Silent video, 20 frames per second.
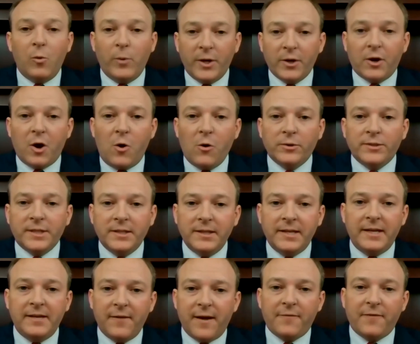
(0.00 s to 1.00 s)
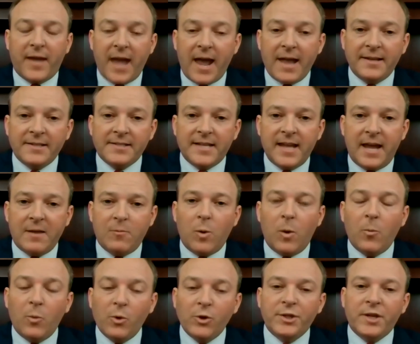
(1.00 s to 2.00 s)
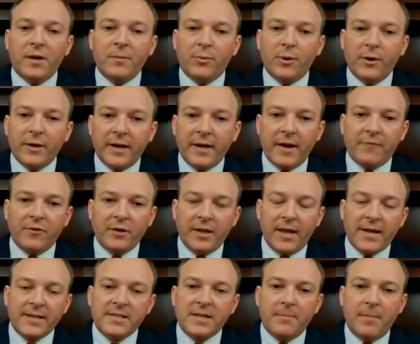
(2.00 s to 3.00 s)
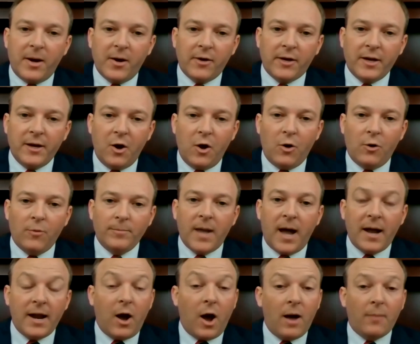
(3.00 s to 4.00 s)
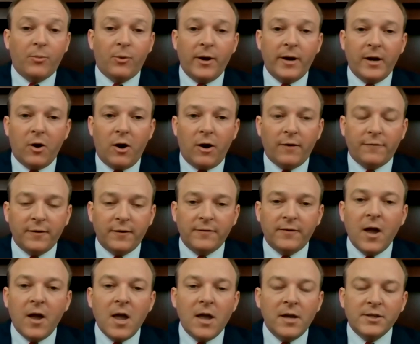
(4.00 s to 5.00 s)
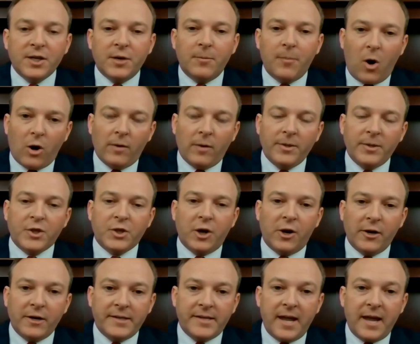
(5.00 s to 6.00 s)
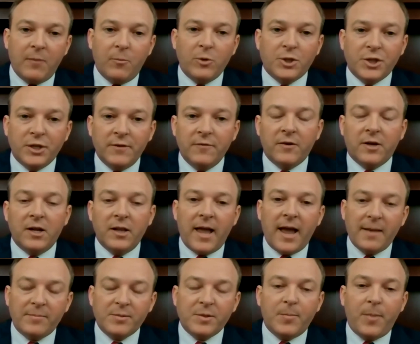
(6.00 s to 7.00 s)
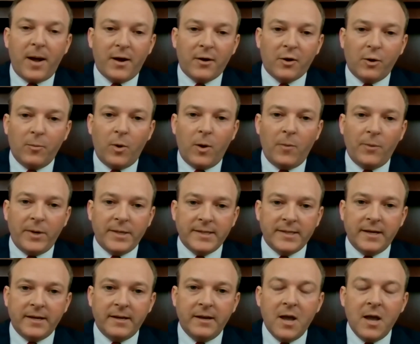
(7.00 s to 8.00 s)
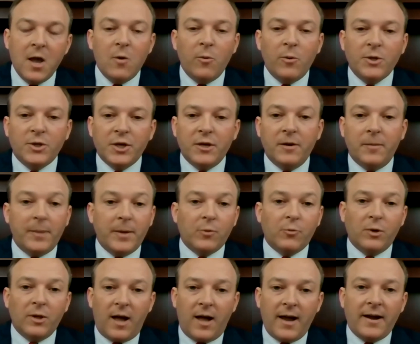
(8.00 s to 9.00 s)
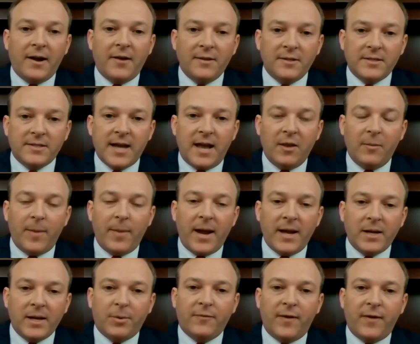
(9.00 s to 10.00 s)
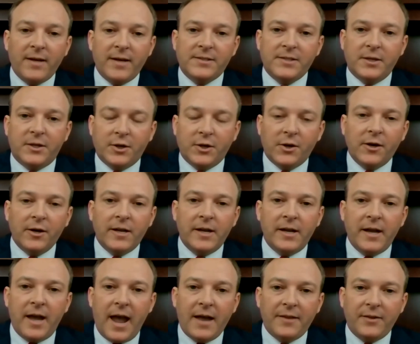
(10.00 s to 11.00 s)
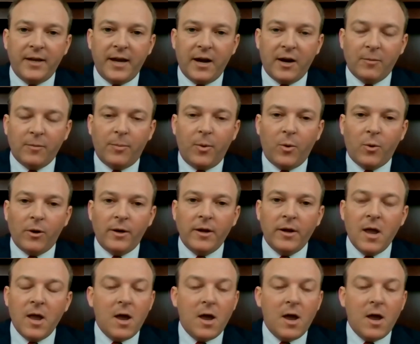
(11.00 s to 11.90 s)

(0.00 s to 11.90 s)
are going to leave Afghanistan when we're done bringing every last American home, not operating off of some arbitrary date. We shouldn't have collapsed Bagram when we did. We shouldn't have been relying on the Taliban to provide security at the airport.